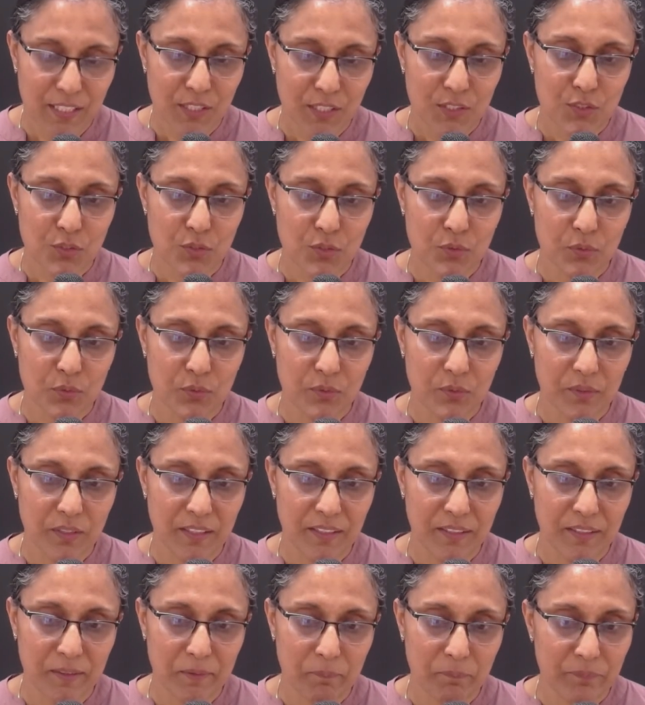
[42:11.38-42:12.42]
To
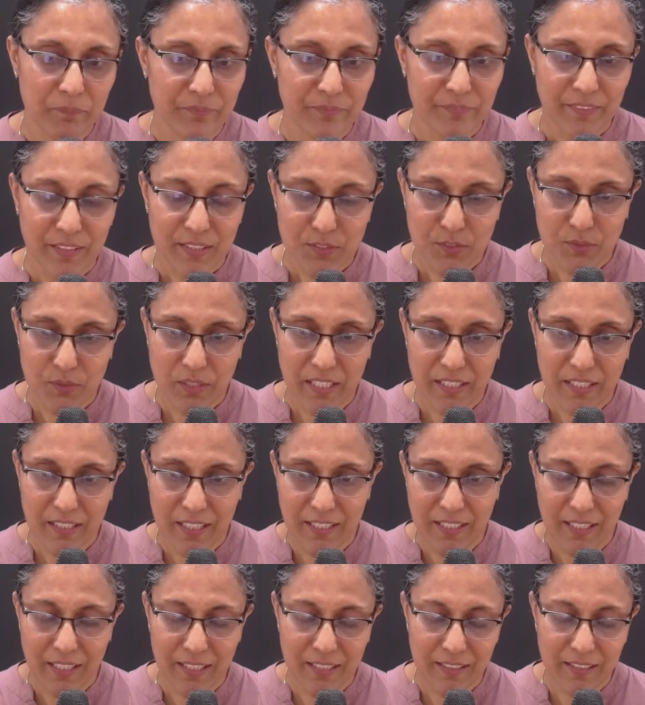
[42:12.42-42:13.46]
um, so, I,
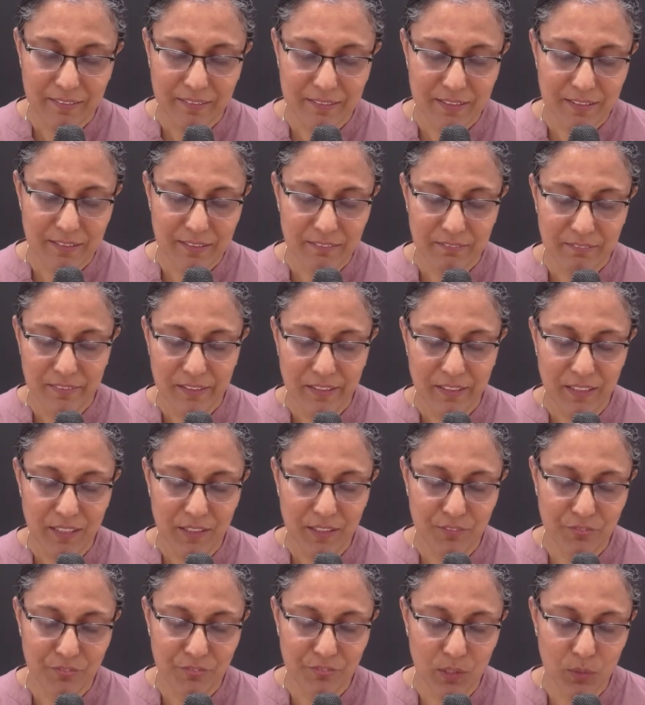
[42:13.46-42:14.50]
and and
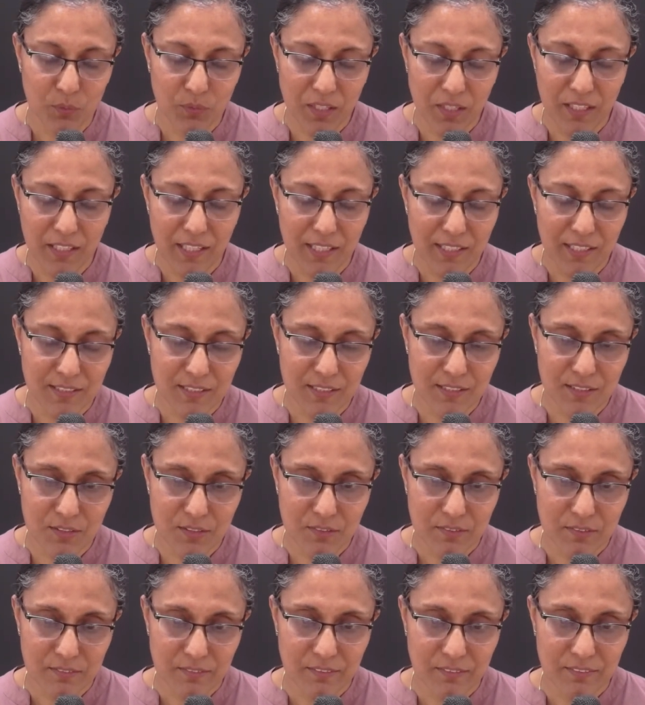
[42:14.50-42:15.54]
if we're looking at
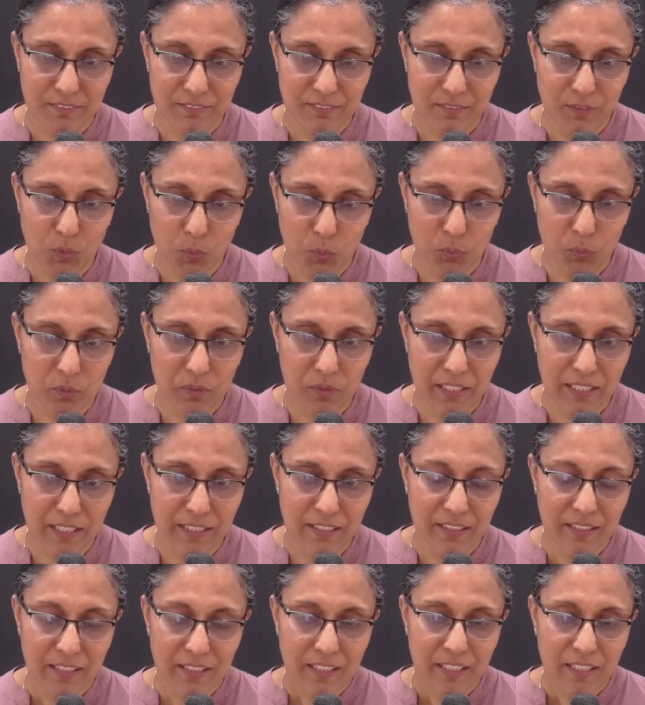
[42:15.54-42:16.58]
it uh, holy,
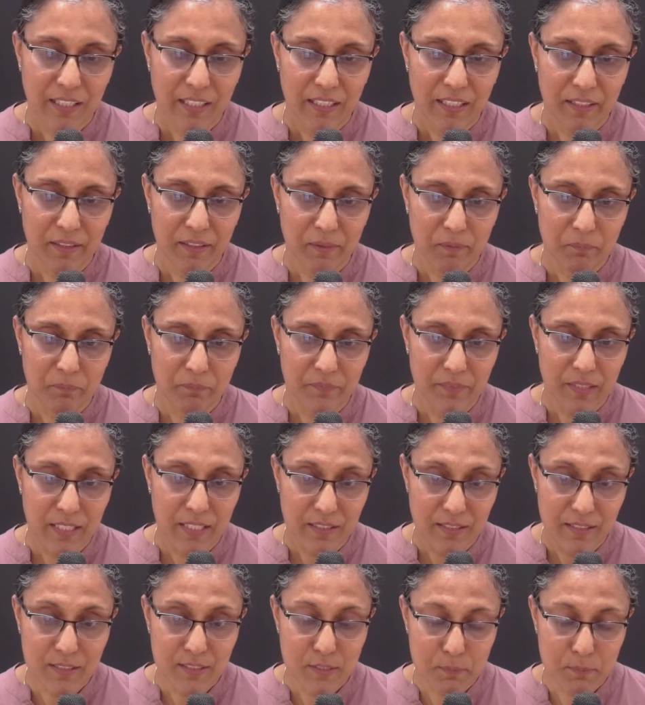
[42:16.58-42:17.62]
um,
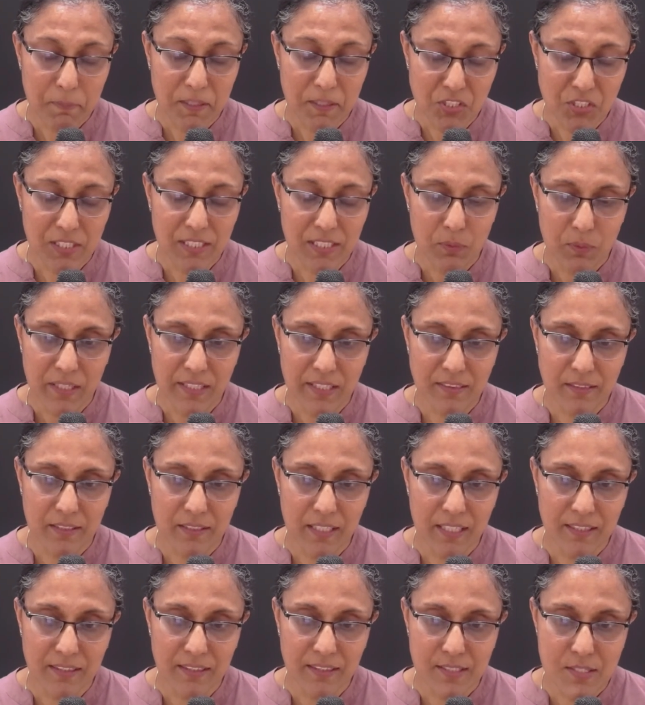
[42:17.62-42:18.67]
especially in the
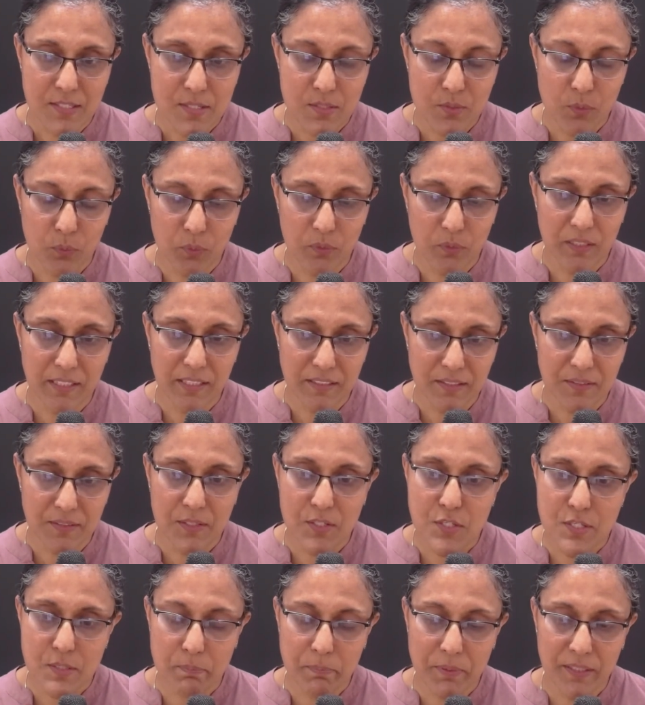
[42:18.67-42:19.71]
in the soul and in the
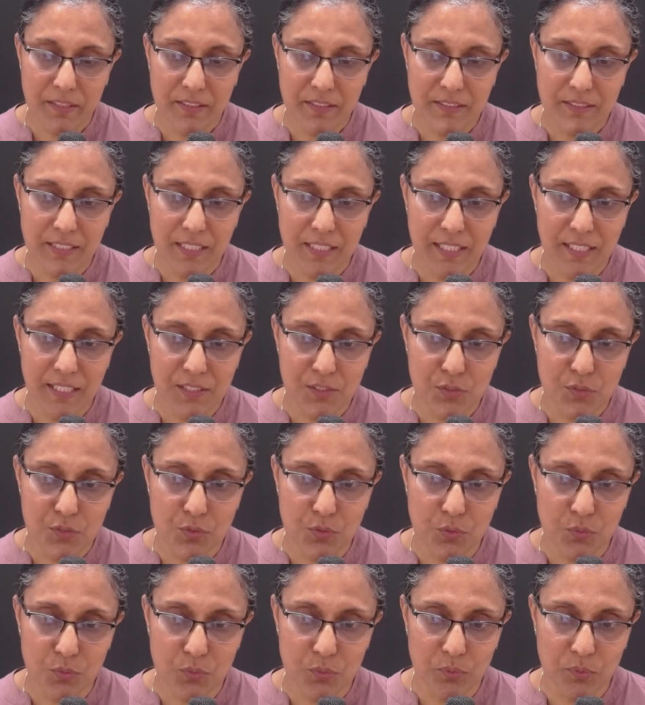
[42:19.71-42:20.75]
spirit, is
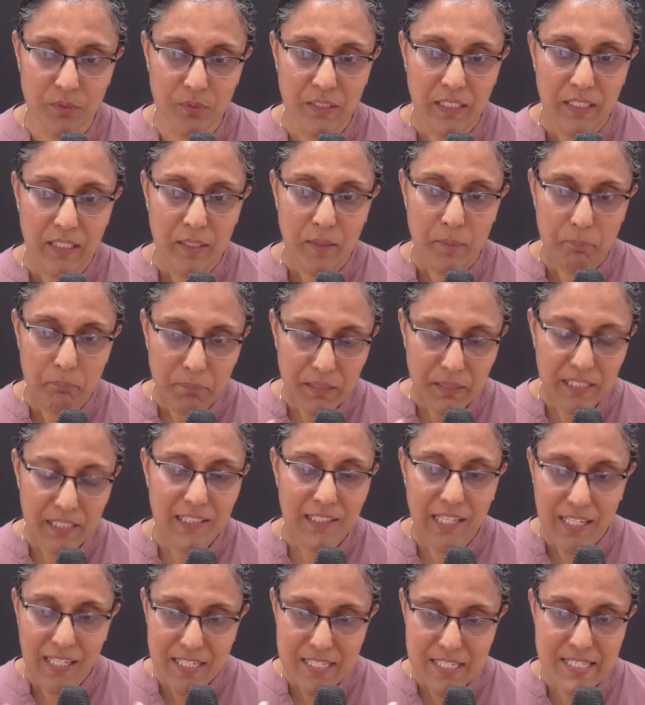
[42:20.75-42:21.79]
to build
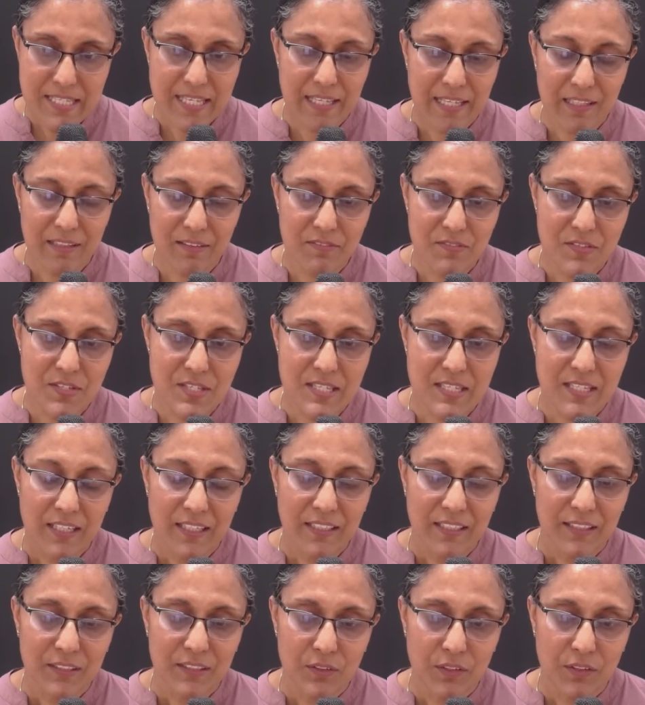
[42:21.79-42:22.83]
ourselves
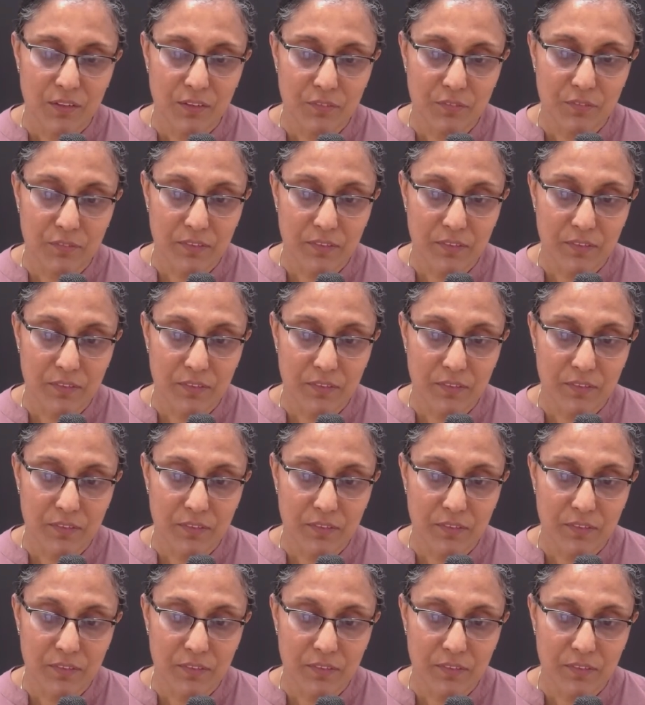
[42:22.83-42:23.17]
uh,